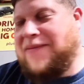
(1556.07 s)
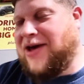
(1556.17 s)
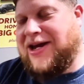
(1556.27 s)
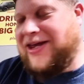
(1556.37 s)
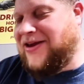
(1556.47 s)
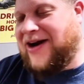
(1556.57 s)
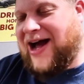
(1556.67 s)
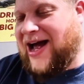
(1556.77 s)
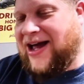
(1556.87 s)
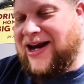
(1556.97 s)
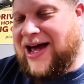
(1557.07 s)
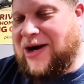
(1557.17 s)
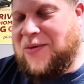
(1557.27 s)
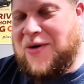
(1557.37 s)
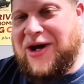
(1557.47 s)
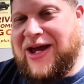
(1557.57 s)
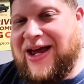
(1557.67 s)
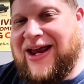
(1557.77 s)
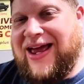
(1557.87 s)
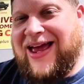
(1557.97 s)
I'm not either. I I don't
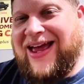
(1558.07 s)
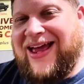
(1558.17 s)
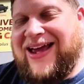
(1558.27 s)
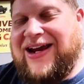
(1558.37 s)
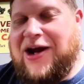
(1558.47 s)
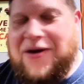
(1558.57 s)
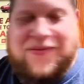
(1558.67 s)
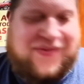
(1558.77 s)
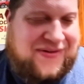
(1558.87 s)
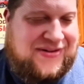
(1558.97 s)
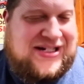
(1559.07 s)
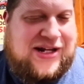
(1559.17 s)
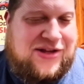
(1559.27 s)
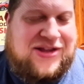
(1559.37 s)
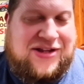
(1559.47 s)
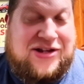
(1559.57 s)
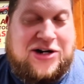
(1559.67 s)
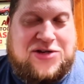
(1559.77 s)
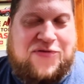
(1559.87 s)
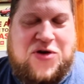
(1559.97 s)
want to. You know
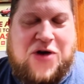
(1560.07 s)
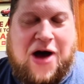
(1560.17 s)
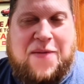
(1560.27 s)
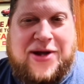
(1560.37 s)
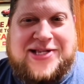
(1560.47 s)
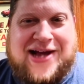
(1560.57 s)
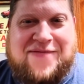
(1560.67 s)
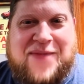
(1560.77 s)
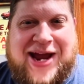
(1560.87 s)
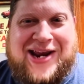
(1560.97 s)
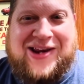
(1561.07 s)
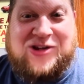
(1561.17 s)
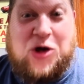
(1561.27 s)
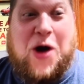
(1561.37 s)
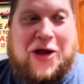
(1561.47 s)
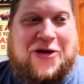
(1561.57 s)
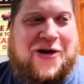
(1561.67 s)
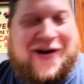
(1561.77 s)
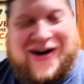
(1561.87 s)
there's a few comments I've made to other